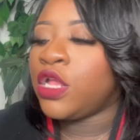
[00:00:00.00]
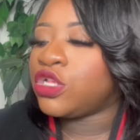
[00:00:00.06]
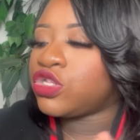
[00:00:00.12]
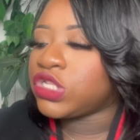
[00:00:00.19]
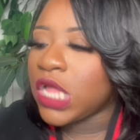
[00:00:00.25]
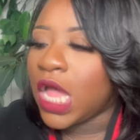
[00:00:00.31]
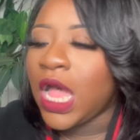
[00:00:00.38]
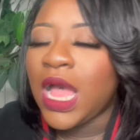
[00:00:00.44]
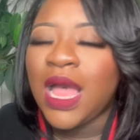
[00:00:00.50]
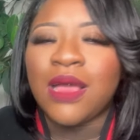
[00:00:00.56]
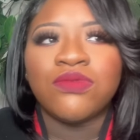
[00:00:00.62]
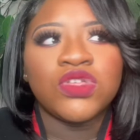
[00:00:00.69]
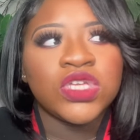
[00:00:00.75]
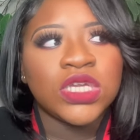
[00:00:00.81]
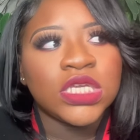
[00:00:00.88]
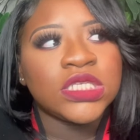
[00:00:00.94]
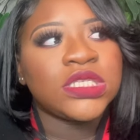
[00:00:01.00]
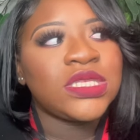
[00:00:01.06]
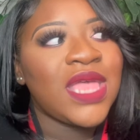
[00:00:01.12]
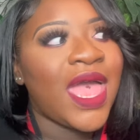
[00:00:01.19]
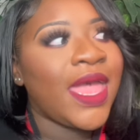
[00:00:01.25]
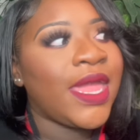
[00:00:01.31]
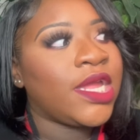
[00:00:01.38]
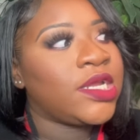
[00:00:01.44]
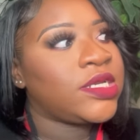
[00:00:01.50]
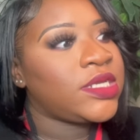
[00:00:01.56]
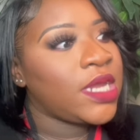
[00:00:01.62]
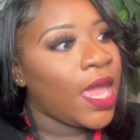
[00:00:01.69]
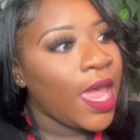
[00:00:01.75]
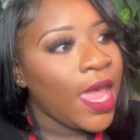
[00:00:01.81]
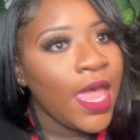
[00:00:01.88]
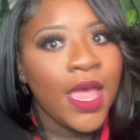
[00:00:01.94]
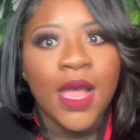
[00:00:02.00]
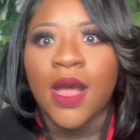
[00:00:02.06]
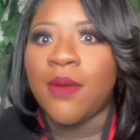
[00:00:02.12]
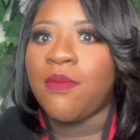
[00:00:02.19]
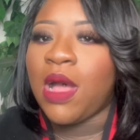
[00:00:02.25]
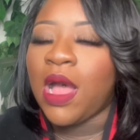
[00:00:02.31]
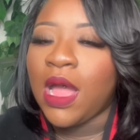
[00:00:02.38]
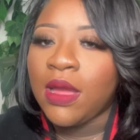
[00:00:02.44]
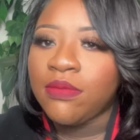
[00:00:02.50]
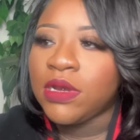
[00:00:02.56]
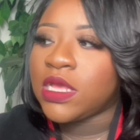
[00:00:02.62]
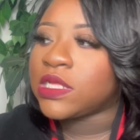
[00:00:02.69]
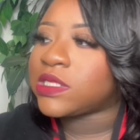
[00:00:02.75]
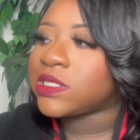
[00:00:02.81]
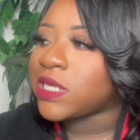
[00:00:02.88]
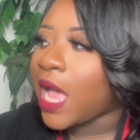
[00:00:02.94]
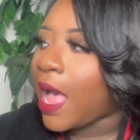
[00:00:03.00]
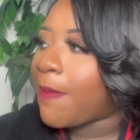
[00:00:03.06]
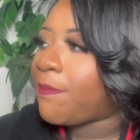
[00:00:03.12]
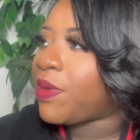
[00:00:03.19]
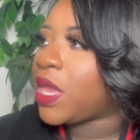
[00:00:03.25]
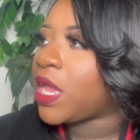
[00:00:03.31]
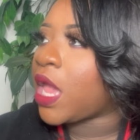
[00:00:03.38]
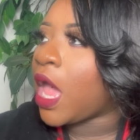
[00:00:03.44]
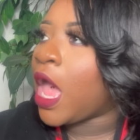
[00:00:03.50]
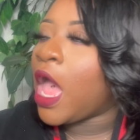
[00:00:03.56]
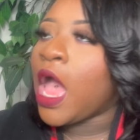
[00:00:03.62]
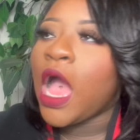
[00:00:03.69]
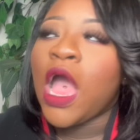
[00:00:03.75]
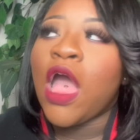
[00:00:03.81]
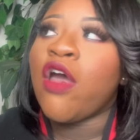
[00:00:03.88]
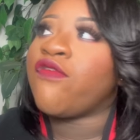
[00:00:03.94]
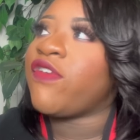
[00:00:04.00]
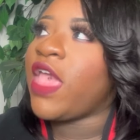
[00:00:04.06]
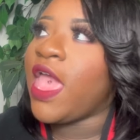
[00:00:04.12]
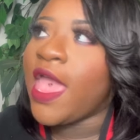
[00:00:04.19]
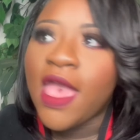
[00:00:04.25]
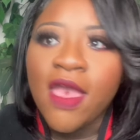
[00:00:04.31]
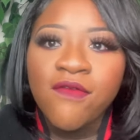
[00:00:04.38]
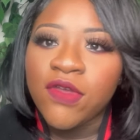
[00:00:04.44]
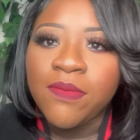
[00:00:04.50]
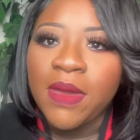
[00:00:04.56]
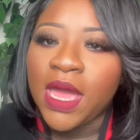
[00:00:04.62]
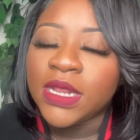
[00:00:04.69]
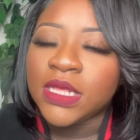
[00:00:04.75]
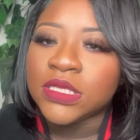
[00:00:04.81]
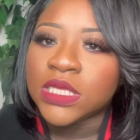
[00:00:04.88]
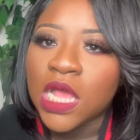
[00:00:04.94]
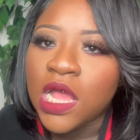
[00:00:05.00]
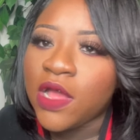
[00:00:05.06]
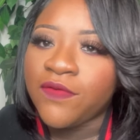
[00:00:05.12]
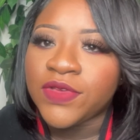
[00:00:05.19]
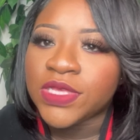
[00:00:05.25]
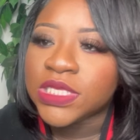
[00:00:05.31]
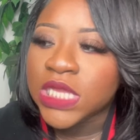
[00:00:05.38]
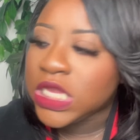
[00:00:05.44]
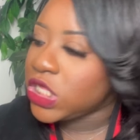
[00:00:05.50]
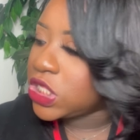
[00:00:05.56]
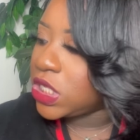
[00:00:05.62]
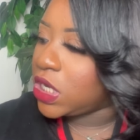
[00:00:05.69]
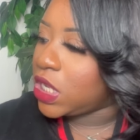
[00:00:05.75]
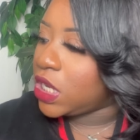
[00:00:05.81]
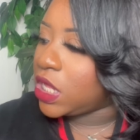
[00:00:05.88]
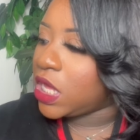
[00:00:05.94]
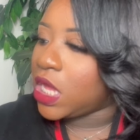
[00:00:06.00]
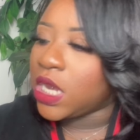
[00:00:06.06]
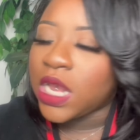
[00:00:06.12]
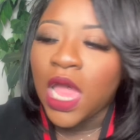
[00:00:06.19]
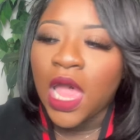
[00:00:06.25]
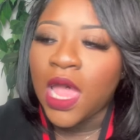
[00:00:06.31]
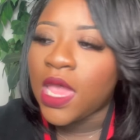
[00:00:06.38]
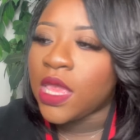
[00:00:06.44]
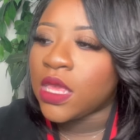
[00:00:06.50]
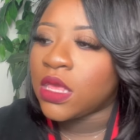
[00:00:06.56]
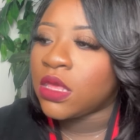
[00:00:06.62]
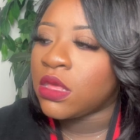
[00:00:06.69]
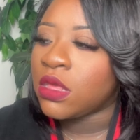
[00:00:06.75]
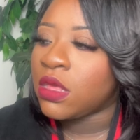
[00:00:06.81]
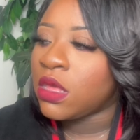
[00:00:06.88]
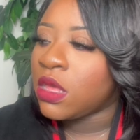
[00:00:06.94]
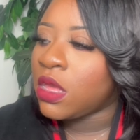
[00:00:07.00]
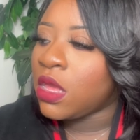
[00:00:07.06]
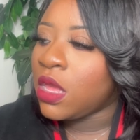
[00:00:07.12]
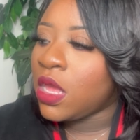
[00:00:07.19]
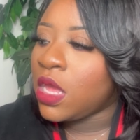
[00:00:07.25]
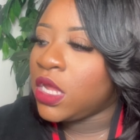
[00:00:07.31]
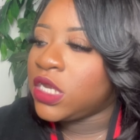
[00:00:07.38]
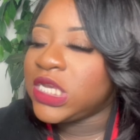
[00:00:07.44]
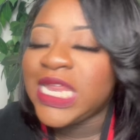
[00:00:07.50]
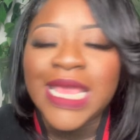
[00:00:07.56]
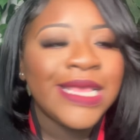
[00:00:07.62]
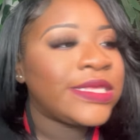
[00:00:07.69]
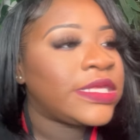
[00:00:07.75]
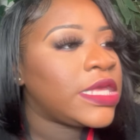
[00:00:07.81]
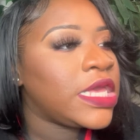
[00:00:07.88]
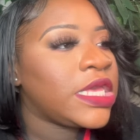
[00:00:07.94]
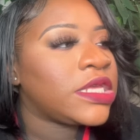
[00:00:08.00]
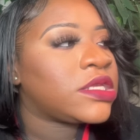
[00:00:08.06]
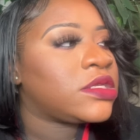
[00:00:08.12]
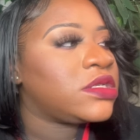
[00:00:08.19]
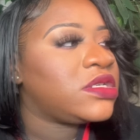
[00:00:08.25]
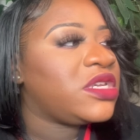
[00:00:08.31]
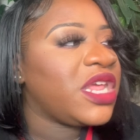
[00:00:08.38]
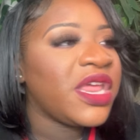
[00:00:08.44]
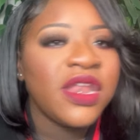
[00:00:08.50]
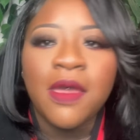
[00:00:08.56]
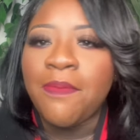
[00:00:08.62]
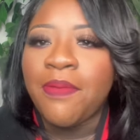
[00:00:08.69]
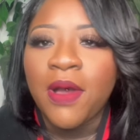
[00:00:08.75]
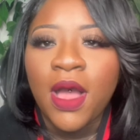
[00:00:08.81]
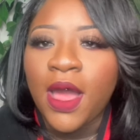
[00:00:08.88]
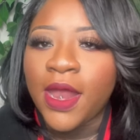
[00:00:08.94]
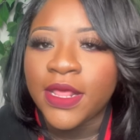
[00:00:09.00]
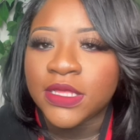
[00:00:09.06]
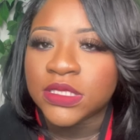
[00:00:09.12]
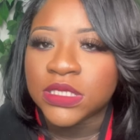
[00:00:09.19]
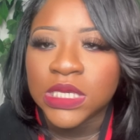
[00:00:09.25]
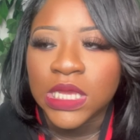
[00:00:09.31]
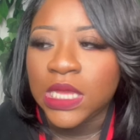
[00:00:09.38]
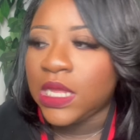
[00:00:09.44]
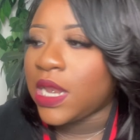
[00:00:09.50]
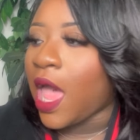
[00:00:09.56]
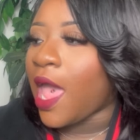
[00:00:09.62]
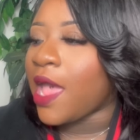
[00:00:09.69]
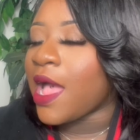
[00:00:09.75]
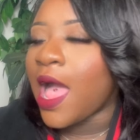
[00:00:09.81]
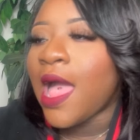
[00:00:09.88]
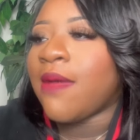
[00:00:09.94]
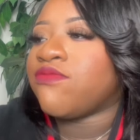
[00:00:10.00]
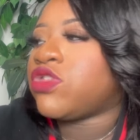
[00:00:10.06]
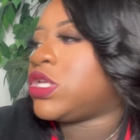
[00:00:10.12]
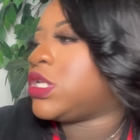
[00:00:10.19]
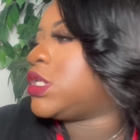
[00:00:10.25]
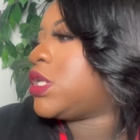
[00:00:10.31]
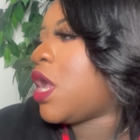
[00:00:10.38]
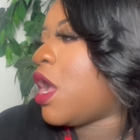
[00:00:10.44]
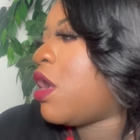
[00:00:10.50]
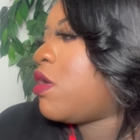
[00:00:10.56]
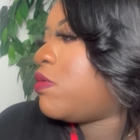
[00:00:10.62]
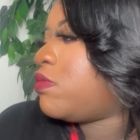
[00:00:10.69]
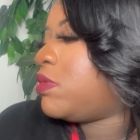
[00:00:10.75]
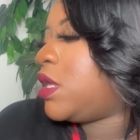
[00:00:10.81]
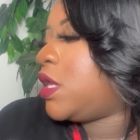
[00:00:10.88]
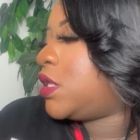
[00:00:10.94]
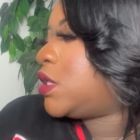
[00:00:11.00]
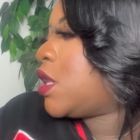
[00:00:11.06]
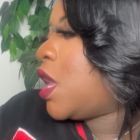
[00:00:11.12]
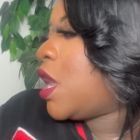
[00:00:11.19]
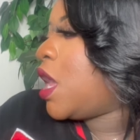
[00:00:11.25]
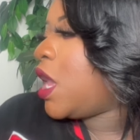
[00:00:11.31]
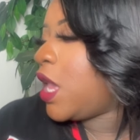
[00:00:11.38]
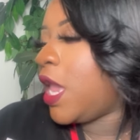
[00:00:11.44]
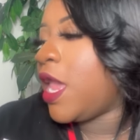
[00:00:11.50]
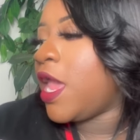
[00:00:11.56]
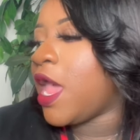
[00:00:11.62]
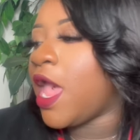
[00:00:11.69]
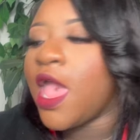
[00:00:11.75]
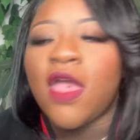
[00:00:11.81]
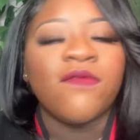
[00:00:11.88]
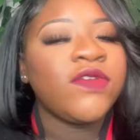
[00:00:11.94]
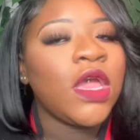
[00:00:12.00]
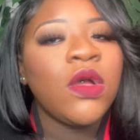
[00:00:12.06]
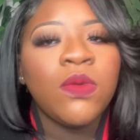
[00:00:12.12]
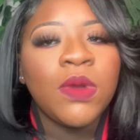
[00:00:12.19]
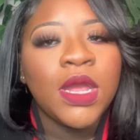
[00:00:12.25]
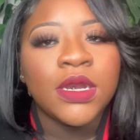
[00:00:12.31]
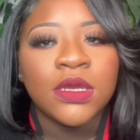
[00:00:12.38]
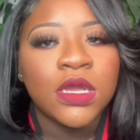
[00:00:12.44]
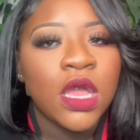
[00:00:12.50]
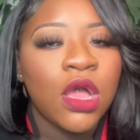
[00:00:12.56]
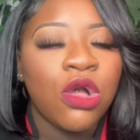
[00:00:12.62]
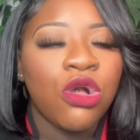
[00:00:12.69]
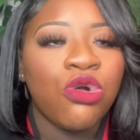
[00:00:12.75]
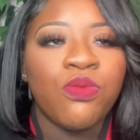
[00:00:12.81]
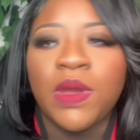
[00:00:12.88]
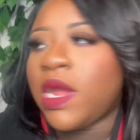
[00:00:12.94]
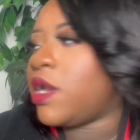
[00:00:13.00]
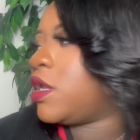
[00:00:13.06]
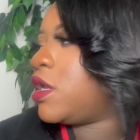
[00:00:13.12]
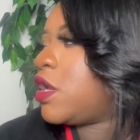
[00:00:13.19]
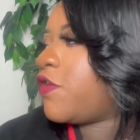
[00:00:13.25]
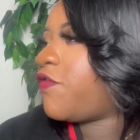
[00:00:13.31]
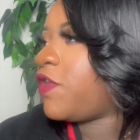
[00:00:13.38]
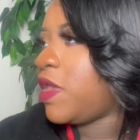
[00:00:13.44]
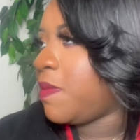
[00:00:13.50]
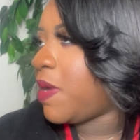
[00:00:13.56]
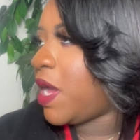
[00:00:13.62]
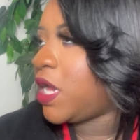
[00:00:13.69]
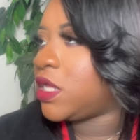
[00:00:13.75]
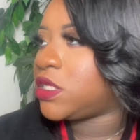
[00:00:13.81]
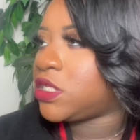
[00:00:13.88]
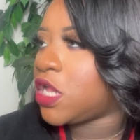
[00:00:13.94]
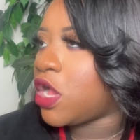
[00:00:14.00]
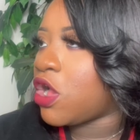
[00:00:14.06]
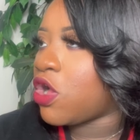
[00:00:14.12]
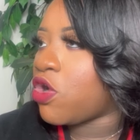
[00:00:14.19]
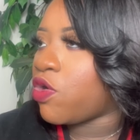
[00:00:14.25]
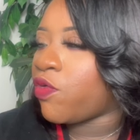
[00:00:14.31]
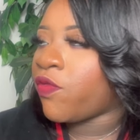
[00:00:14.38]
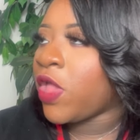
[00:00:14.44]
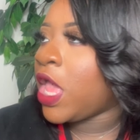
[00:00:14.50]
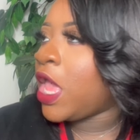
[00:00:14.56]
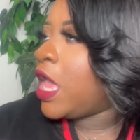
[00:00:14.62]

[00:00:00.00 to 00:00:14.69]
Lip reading: So I'm just like, damn, I'm the topic of everybody's conversation in here. Like, this is dinner party tea. Like, I'm just homeless and have nowhere to go, barely can feed myself.